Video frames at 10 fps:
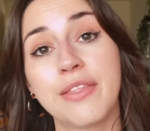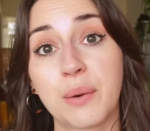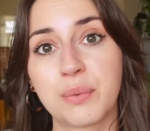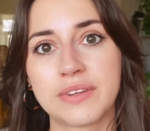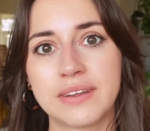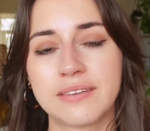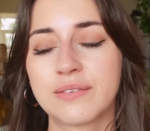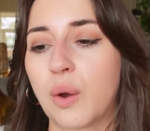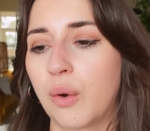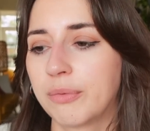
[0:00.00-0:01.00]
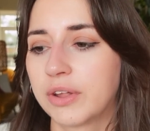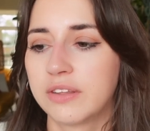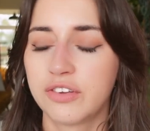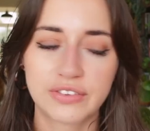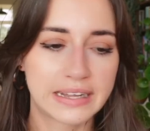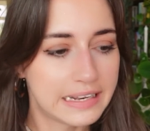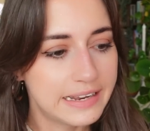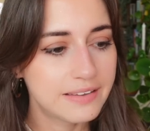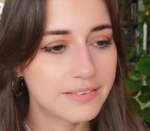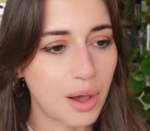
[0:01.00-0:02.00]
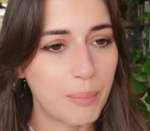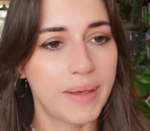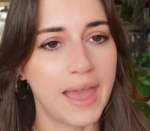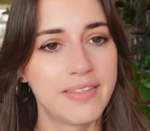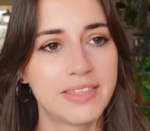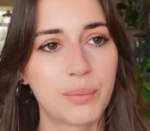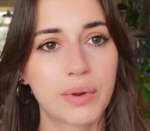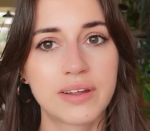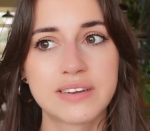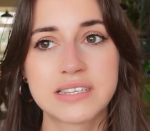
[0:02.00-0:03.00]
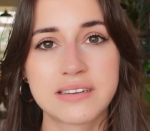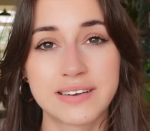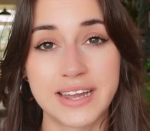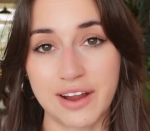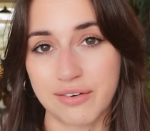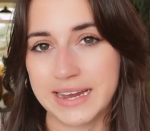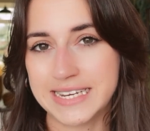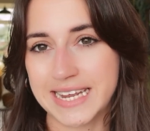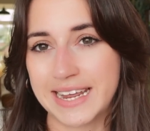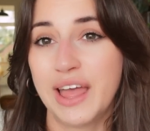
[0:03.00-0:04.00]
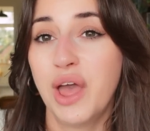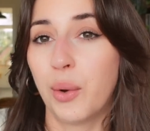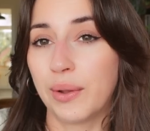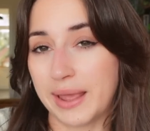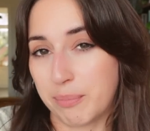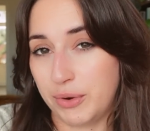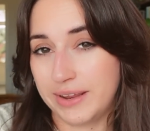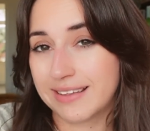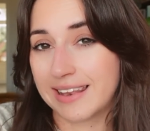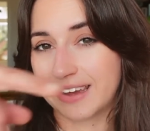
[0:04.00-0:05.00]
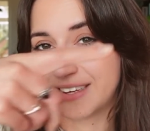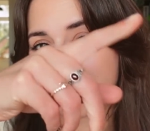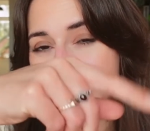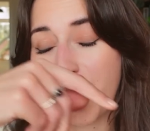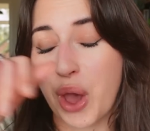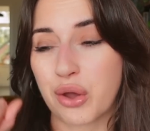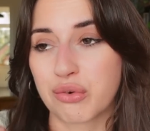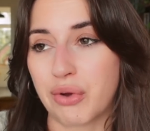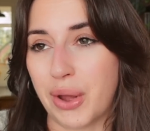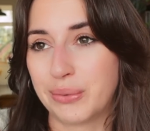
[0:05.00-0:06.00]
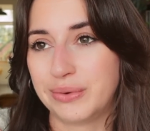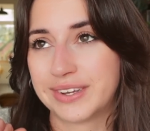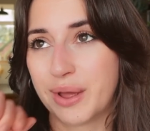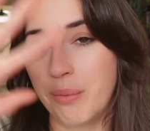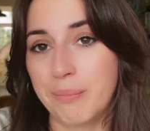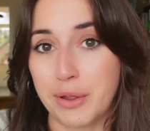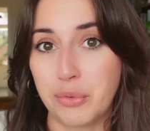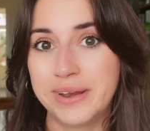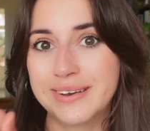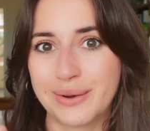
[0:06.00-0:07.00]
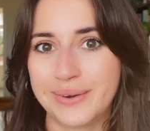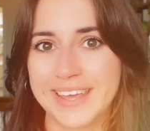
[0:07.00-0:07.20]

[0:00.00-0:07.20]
That was it. So I'm gonna just clean this up and then we're gonna start decorating or like putting the lights around my window